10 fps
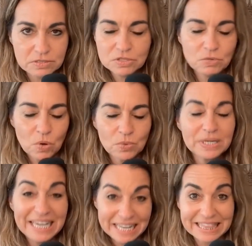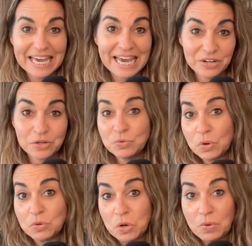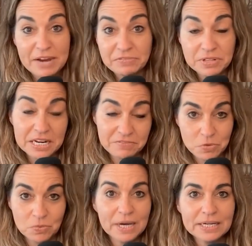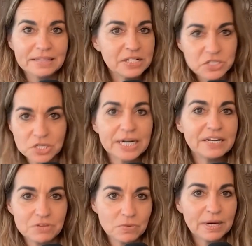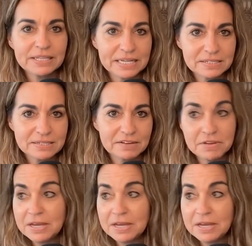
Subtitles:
won't get that or you won't go after that if you want it. That's great if you want that stuff.